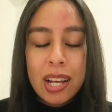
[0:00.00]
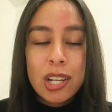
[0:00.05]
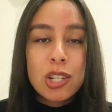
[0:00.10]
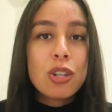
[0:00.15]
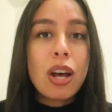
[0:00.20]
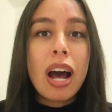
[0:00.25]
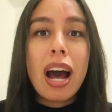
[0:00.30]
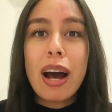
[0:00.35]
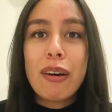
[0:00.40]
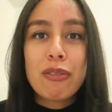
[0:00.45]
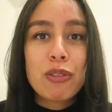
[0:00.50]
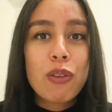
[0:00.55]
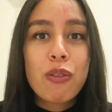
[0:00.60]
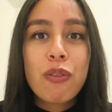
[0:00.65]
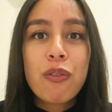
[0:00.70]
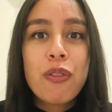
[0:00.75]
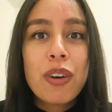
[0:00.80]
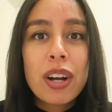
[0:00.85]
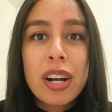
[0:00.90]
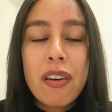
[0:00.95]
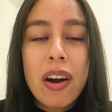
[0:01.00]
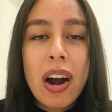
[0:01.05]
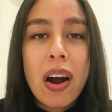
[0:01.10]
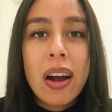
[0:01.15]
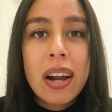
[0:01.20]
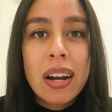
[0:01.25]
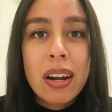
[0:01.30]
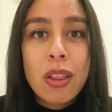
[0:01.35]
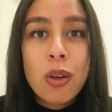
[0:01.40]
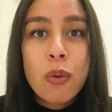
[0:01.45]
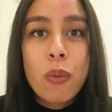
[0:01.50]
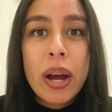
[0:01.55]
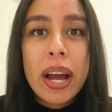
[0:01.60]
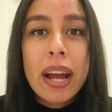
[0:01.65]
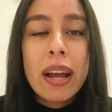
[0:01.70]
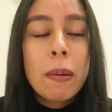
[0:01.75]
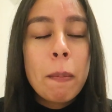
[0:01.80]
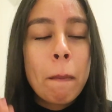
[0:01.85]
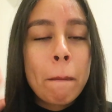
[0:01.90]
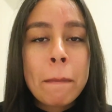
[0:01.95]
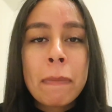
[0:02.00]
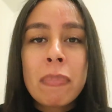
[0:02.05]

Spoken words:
So I have to figure out another way.